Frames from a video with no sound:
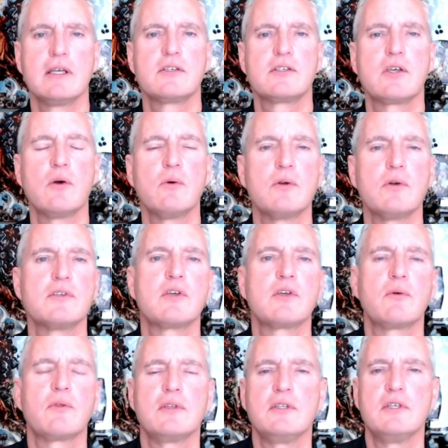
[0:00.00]
So
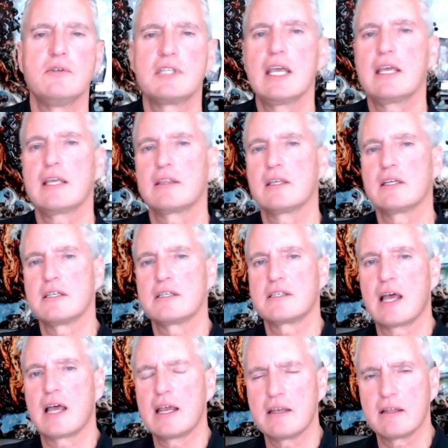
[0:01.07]
so you take the
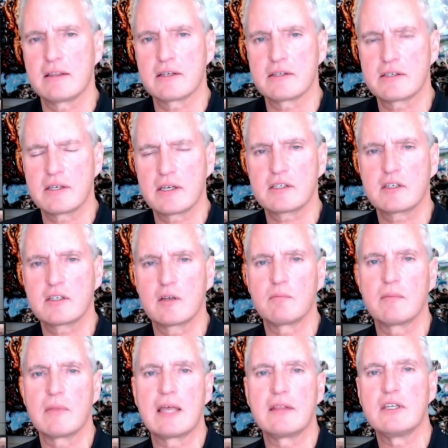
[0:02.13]
design of the
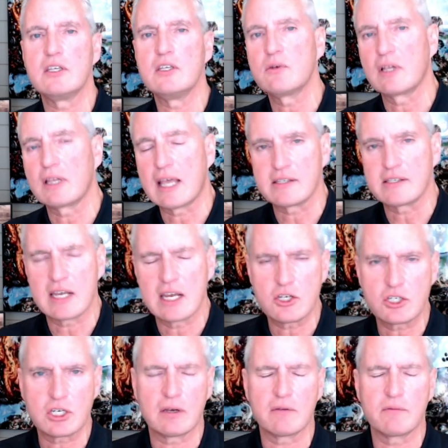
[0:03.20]
system and the
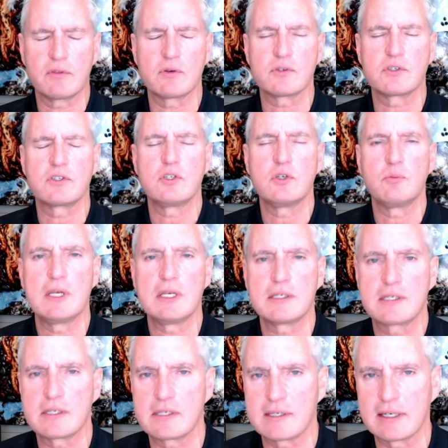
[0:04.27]
utilization of those two
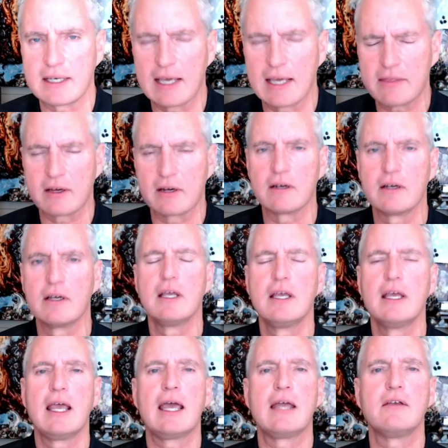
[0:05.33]
pieces together,
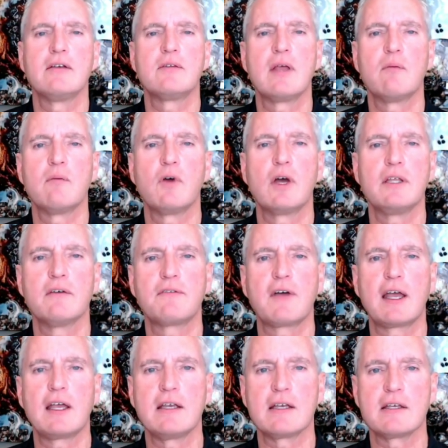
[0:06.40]
and and what you
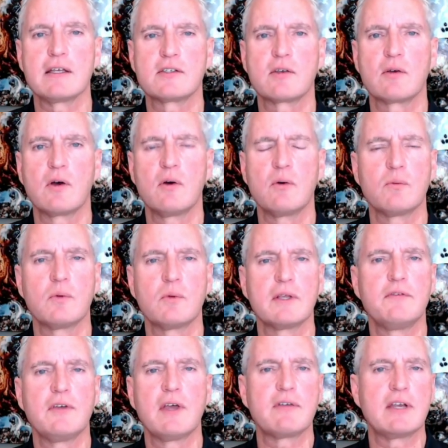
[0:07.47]
find is, oh well,
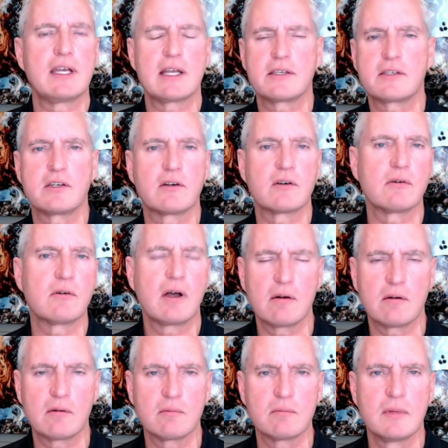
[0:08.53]
if you have a net zero
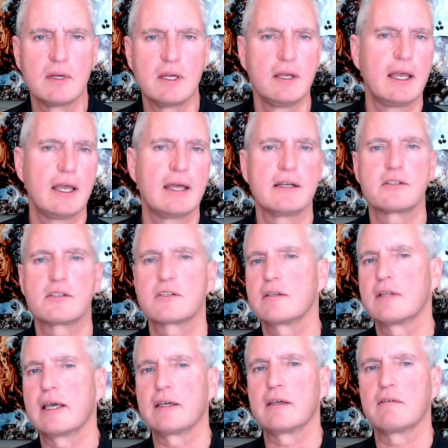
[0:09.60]
home and
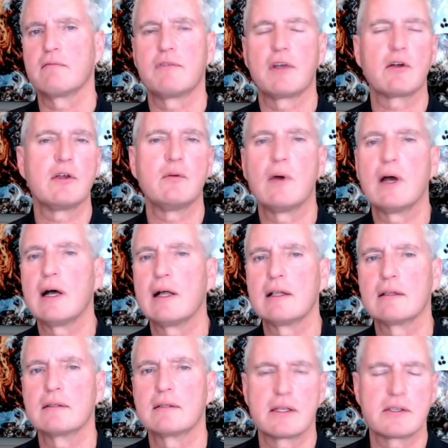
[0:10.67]
it's like very
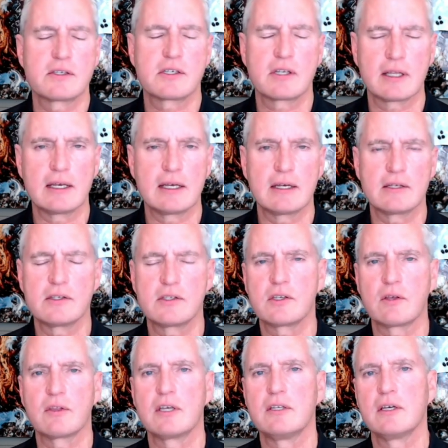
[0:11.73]
well insulated
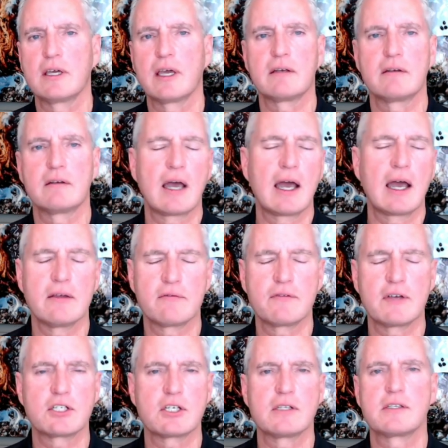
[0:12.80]
so that you get high
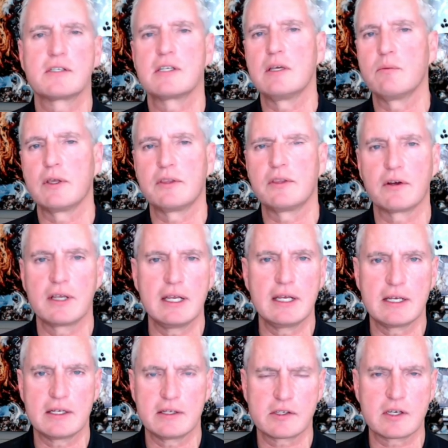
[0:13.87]
efficiency with your
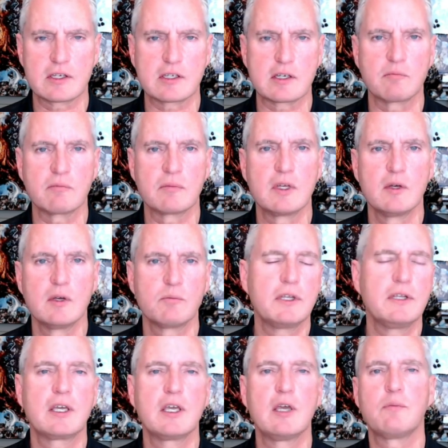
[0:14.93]
heating system,
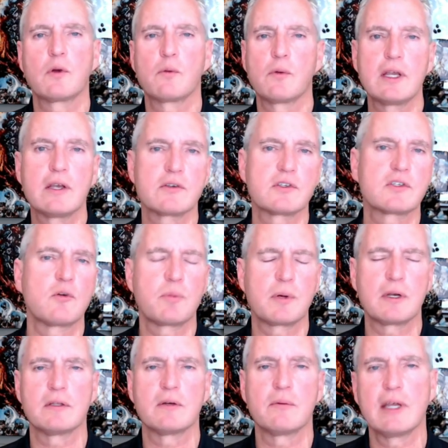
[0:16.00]
but you keep your windows
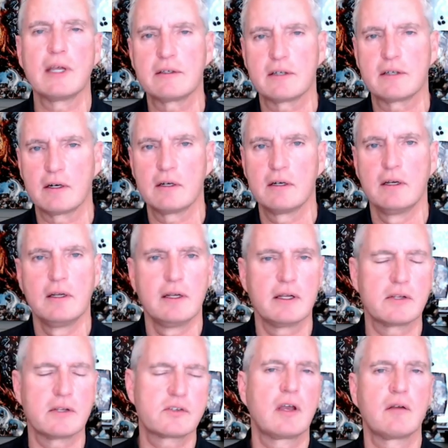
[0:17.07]
open in the winter,
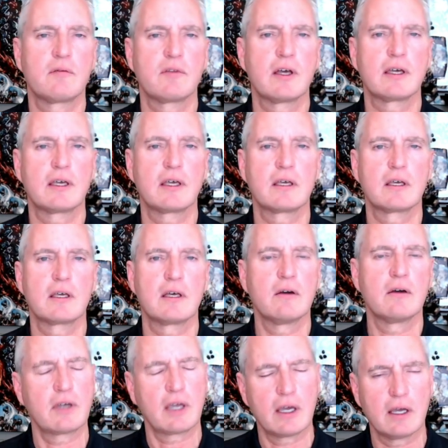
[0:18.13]
it's kind of like
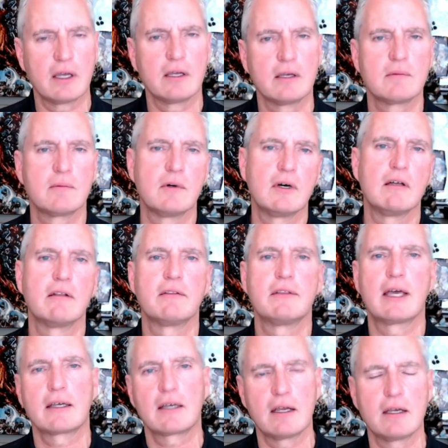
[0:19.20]
okay, well
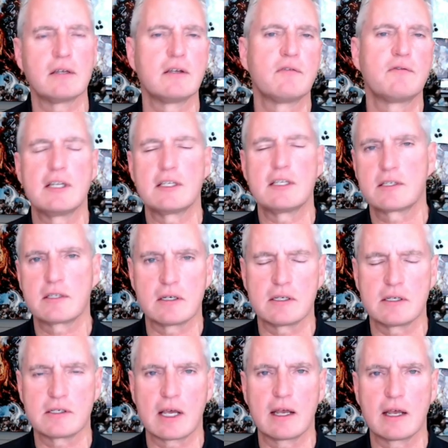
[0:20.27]
that kind of defeats the
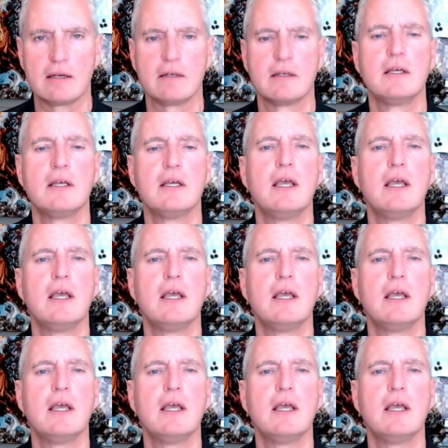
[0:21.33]
design.